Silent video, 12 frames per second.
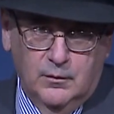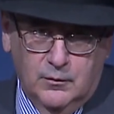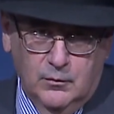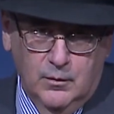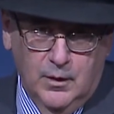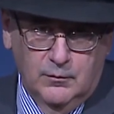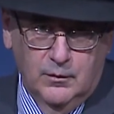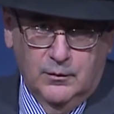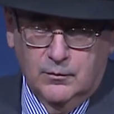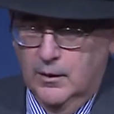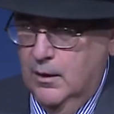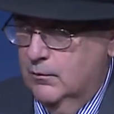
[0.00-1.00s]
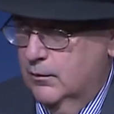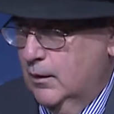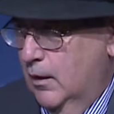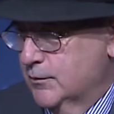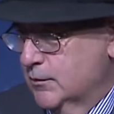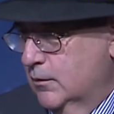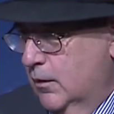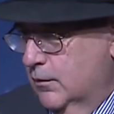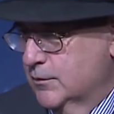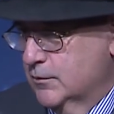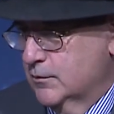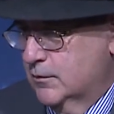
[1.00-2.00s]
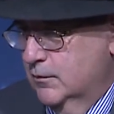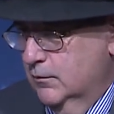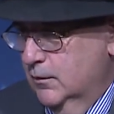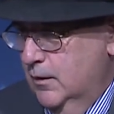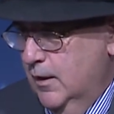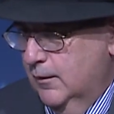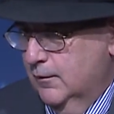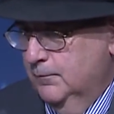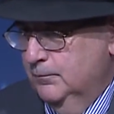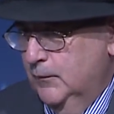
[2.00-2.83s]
$200,000, $300,000 in student debt,